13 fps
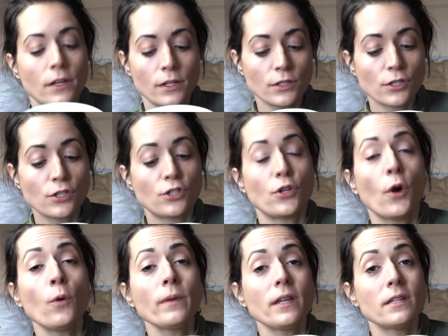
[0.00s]

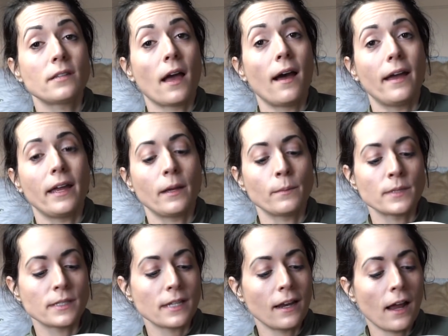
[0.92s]
so many
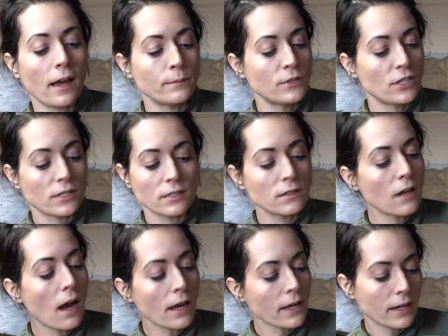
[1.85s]
times, and I'm just
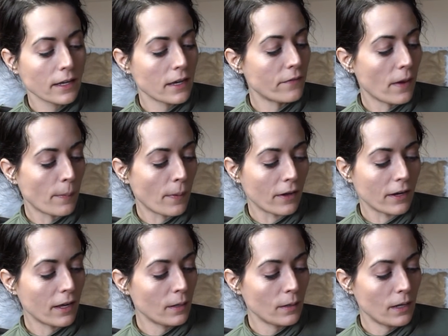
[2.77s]
not gonna give up on
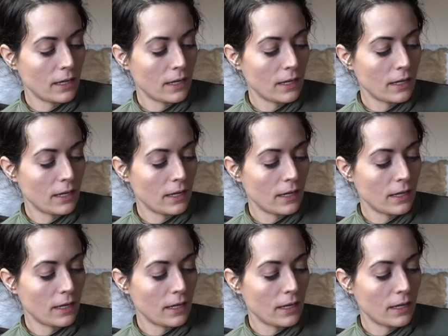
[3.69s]
it,